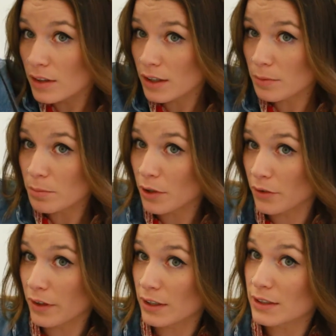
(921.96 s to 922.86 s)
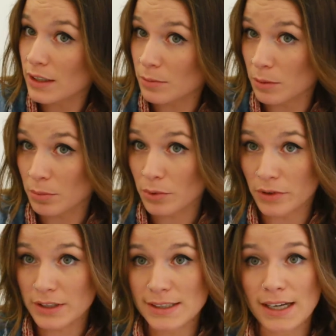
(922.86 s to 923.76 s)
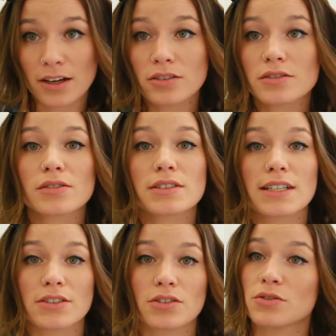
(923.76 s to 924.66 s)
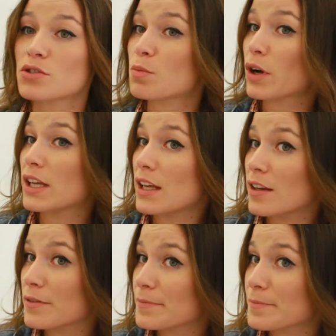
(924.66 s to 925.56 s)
Okay, perfect. I'm gonna pull this out so it's not too schwingy